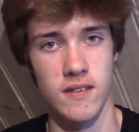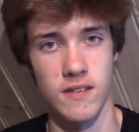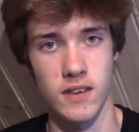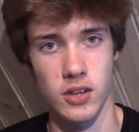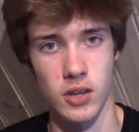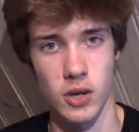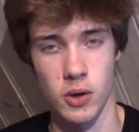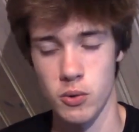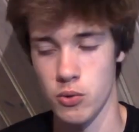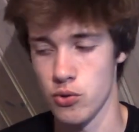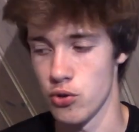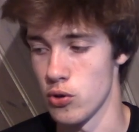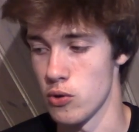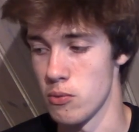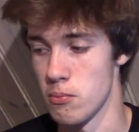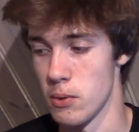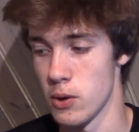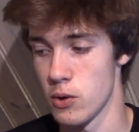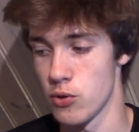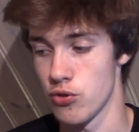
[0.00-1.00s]
that go to
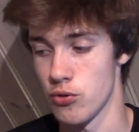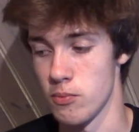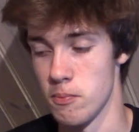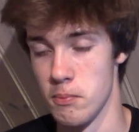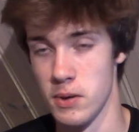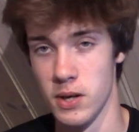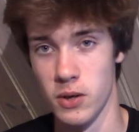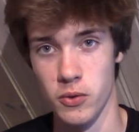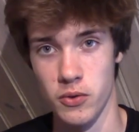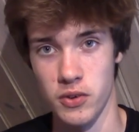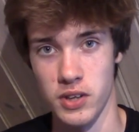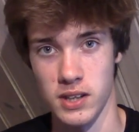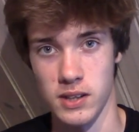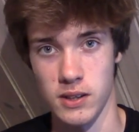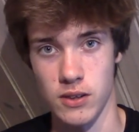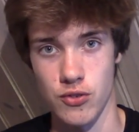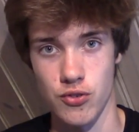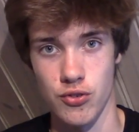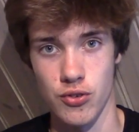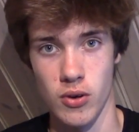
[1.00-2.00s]
most
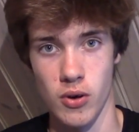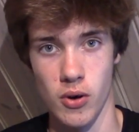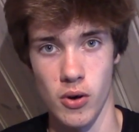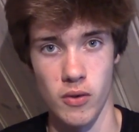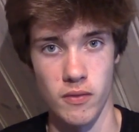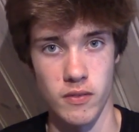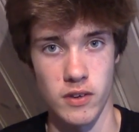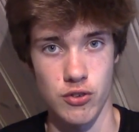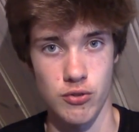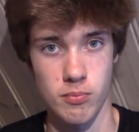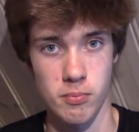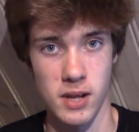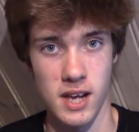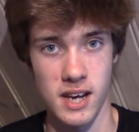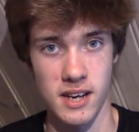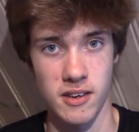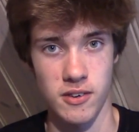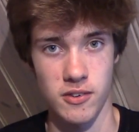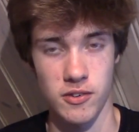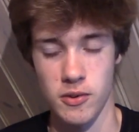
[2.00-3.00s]
buildings on this
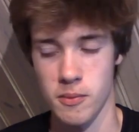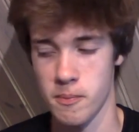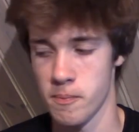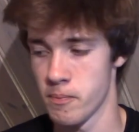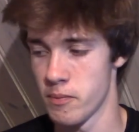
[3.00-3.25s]
planet.